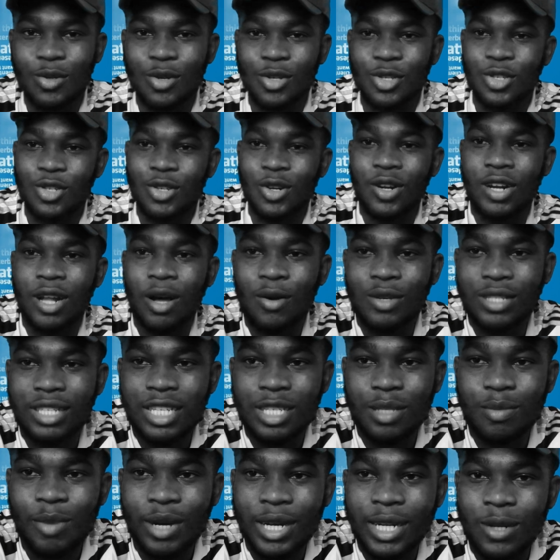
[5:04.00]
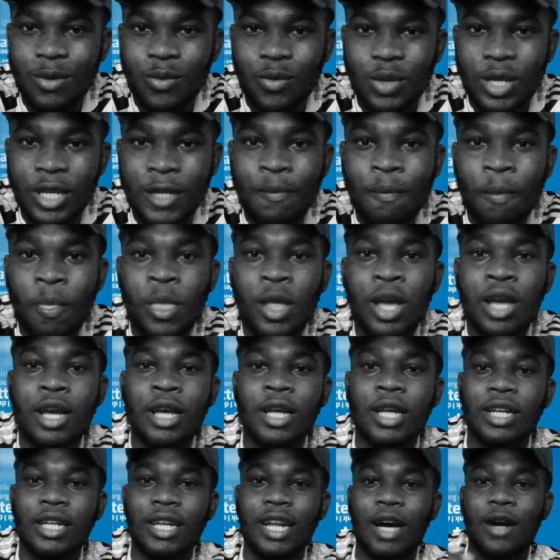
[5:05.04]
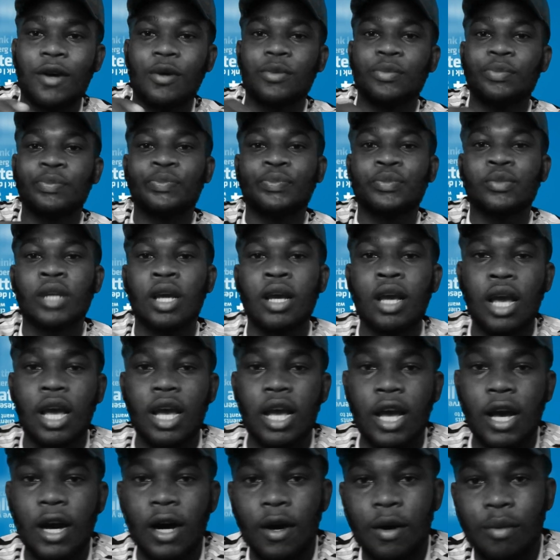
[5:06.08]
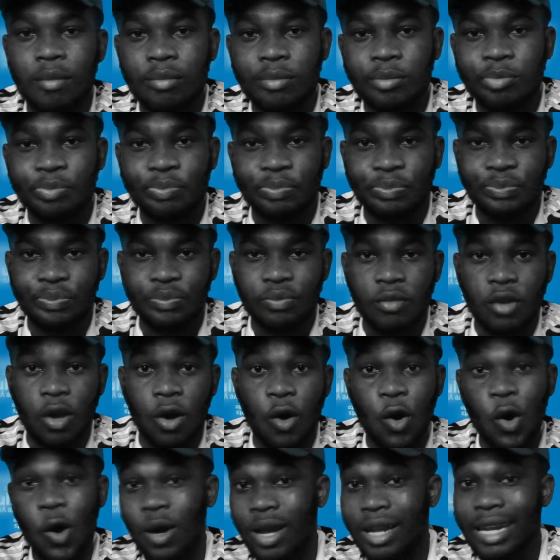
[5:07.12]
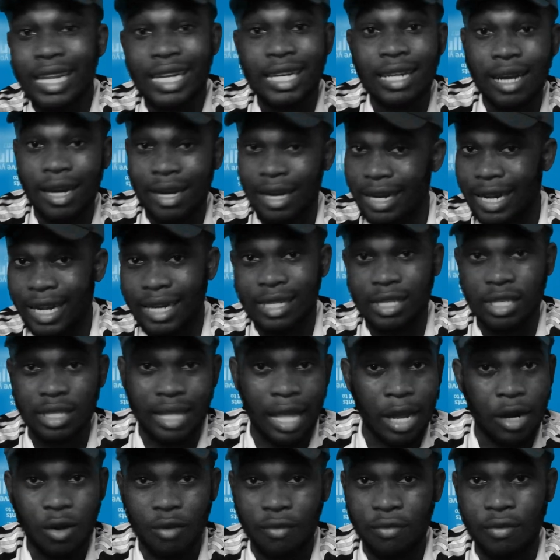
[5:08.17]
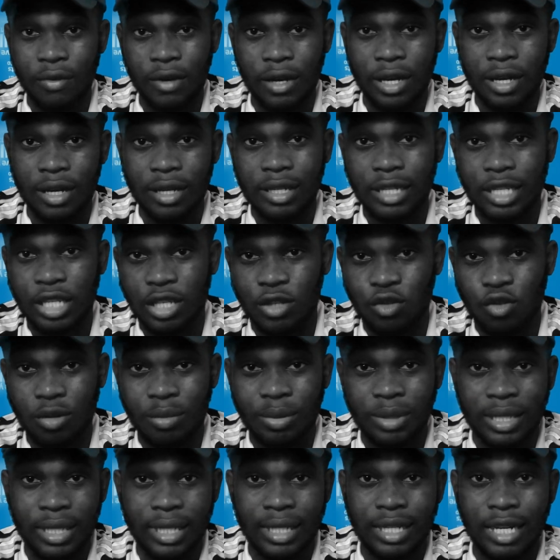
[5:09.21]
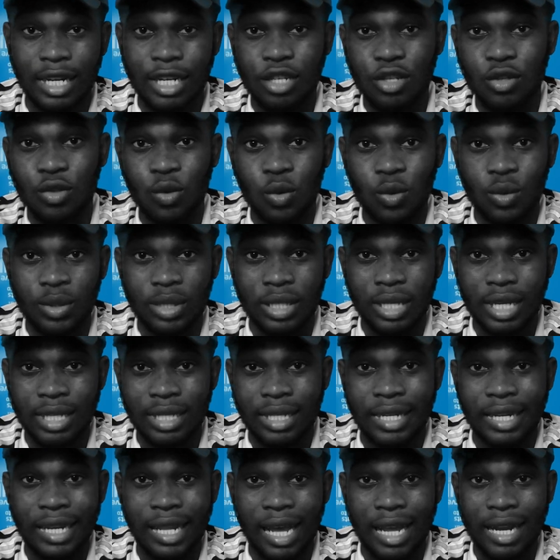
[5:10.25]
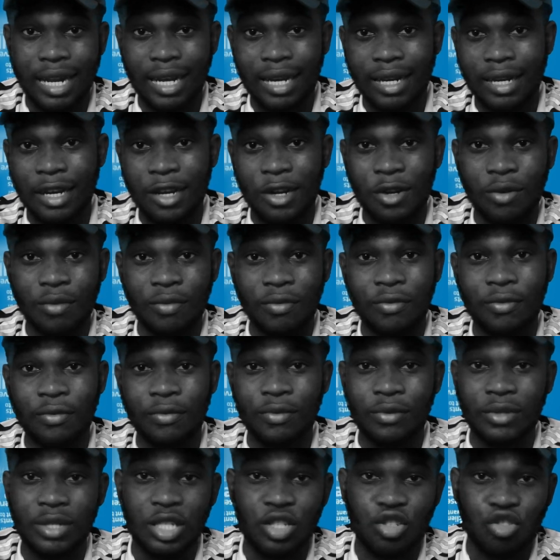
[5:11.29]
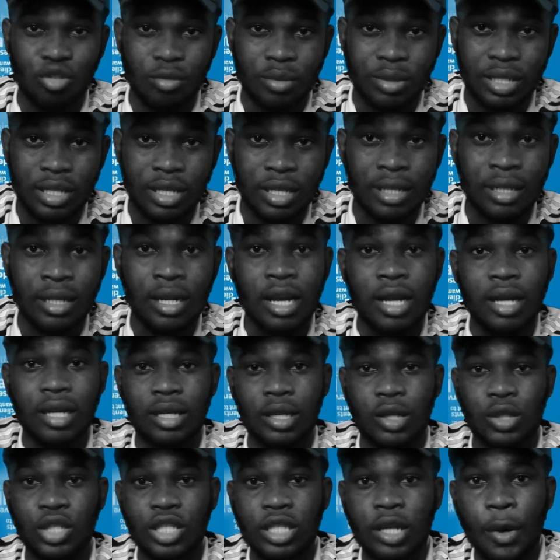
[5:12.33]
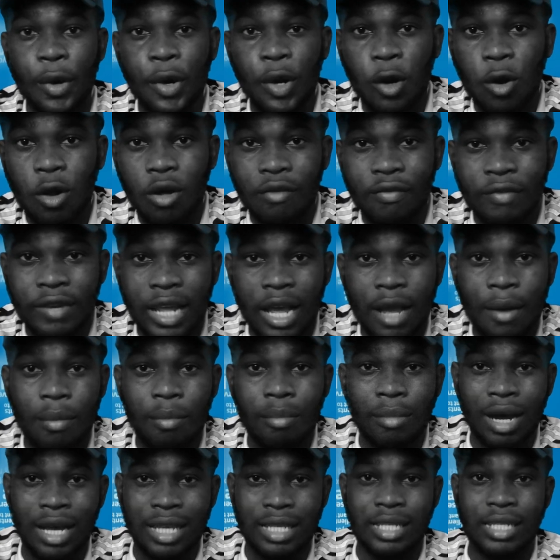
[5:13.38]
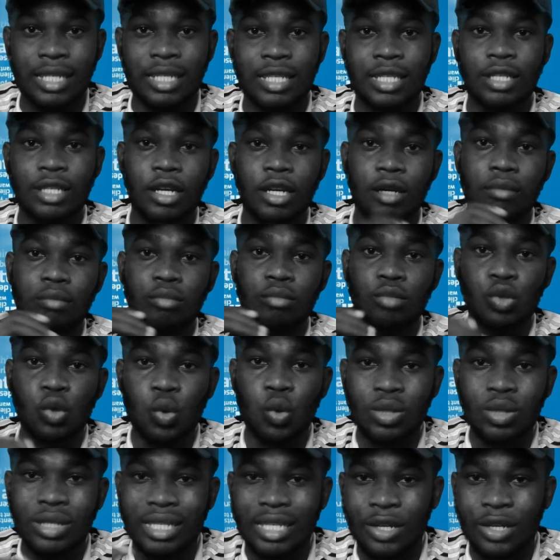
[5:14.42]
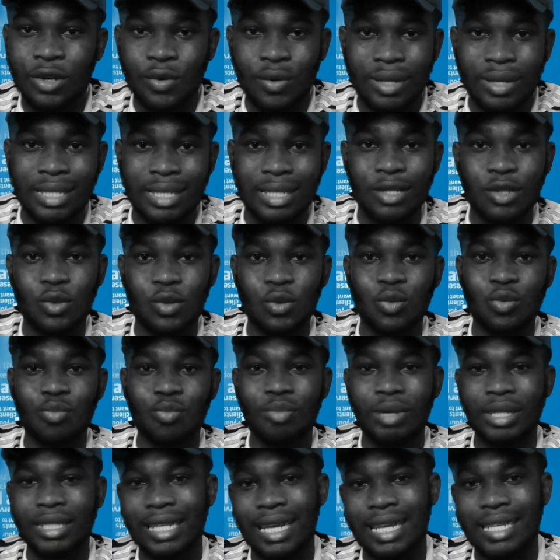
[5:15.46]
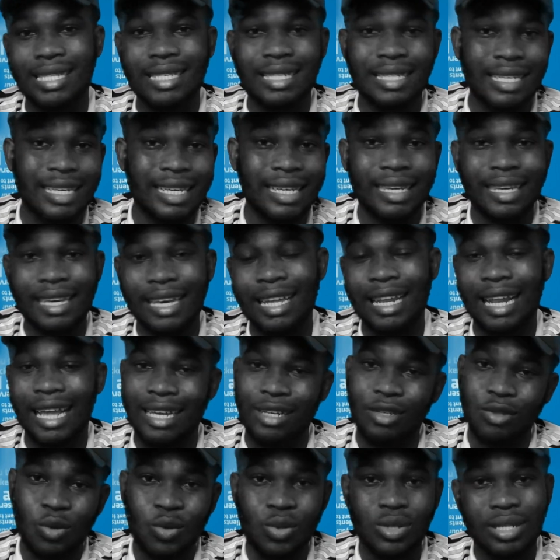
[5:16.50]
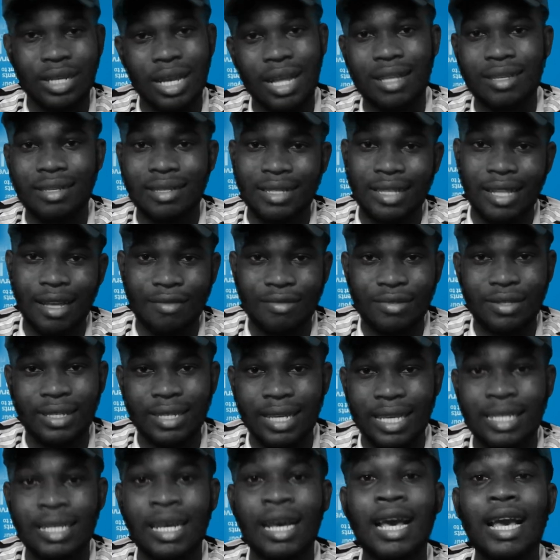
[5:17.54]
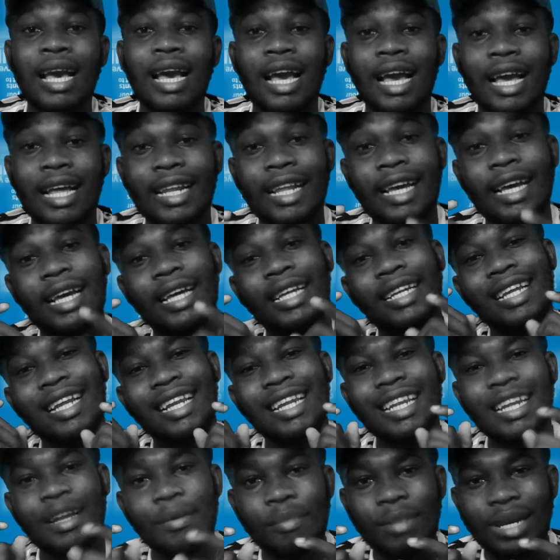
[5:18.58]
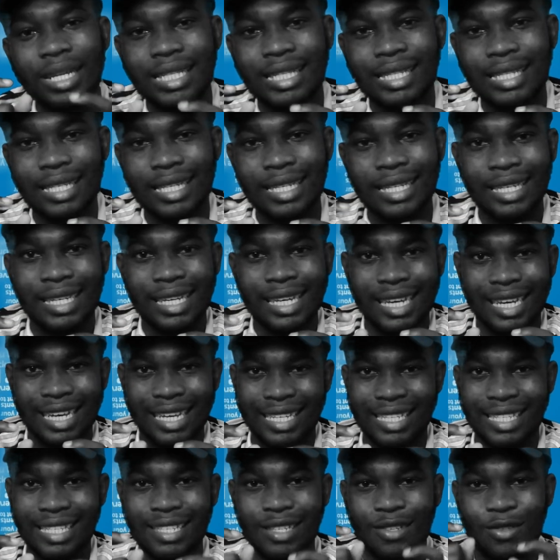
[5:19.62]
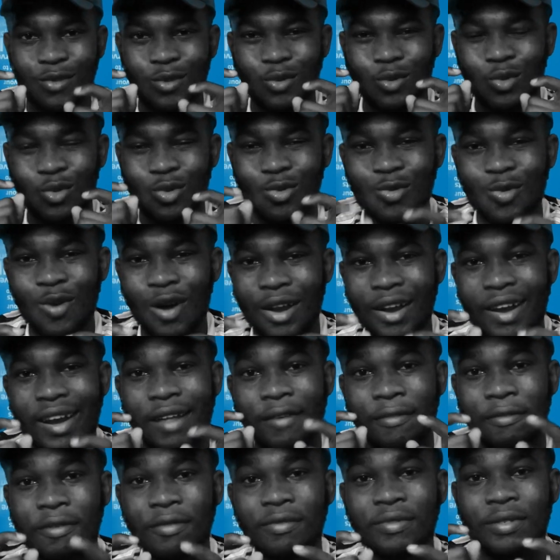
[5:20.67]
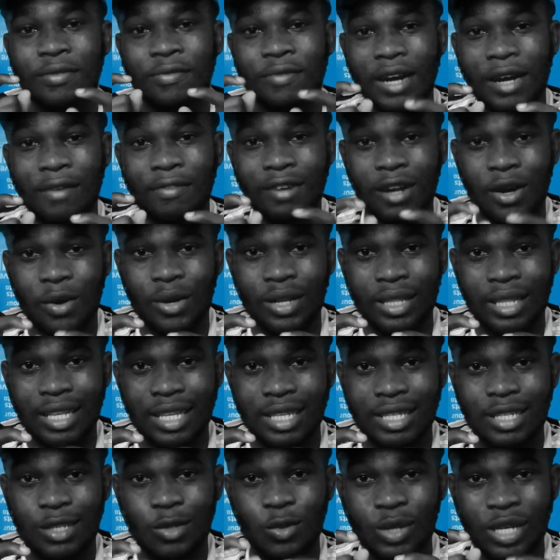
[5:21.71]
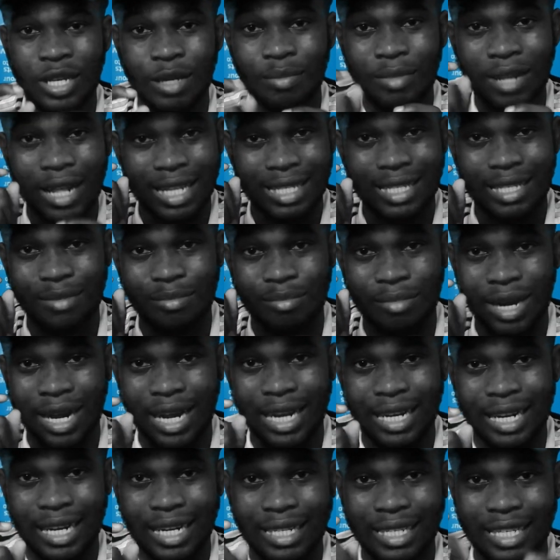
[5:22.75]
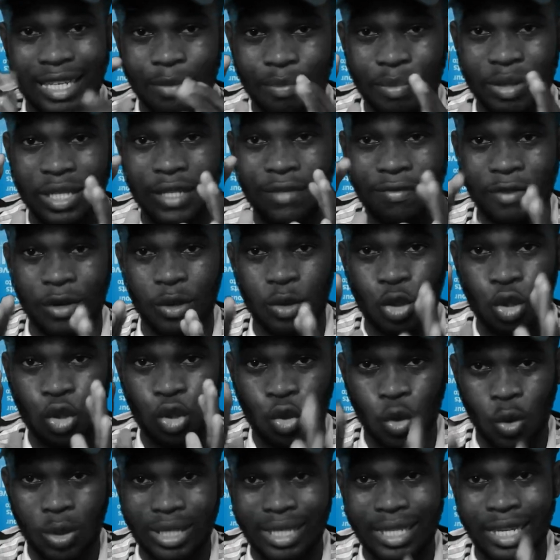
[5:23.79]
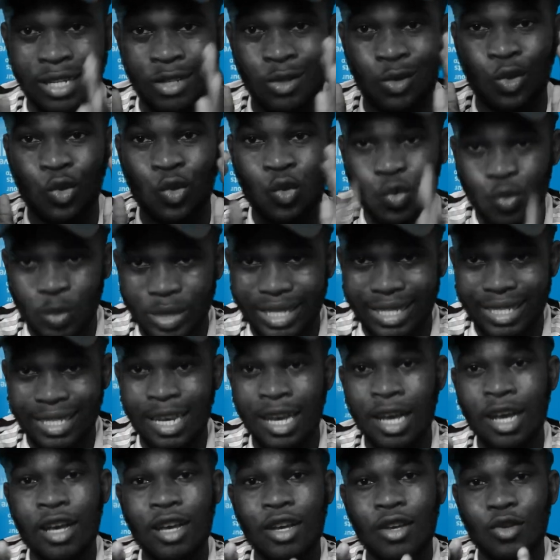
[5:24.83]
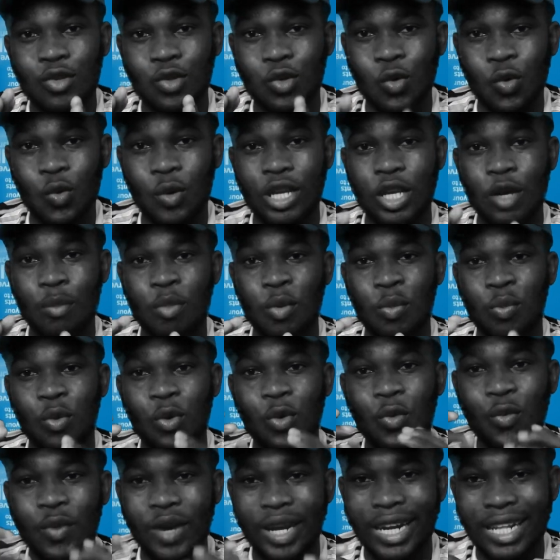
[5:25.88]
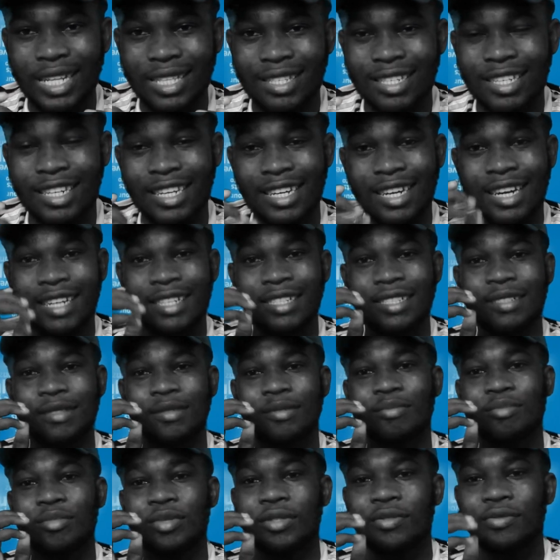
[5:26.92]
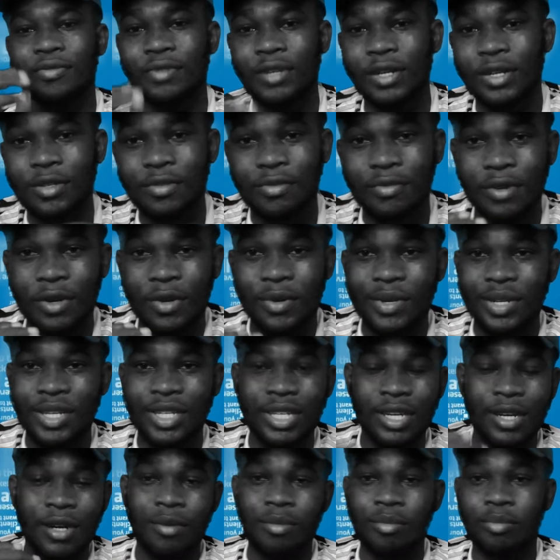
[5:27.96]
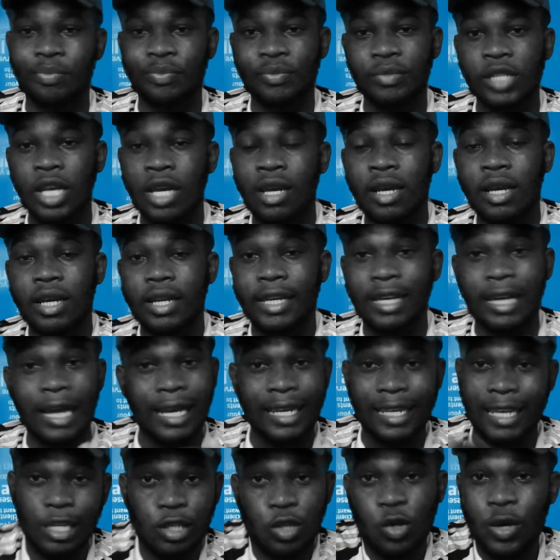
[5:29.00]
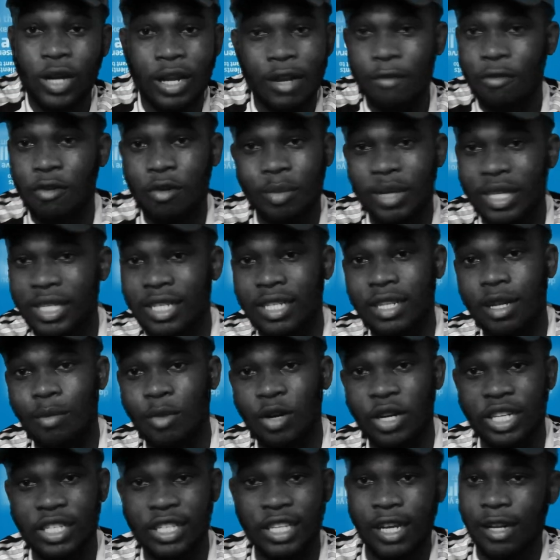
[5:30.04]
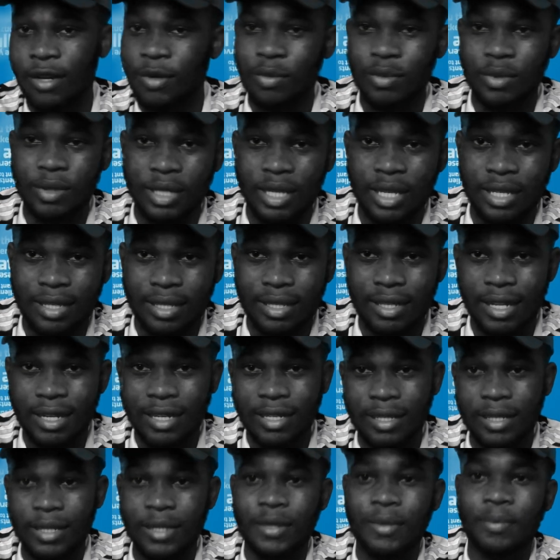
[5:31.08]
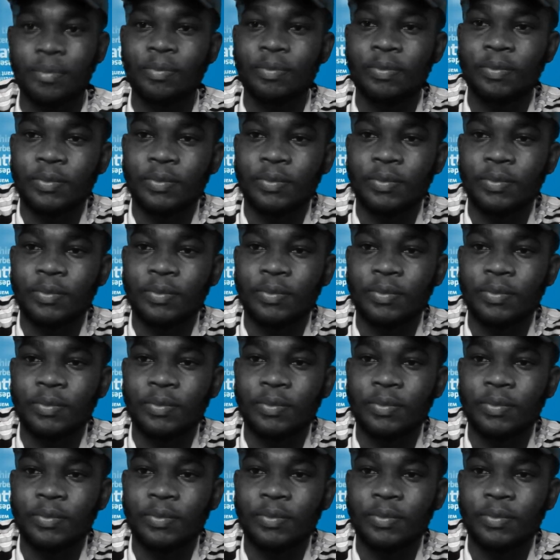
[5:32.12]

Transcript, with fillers: continue that was just by the way now um or any other this kind of uh, description that you know yes any other kind of description sharing all of them as um, no secrets to better skincare like those kind of stuff yes and the, the limit is 255 characters so keep that in mind and keep it very short and sweet so when your people read it they can be very very um, they can get all the information about the channel. Yes, that is it.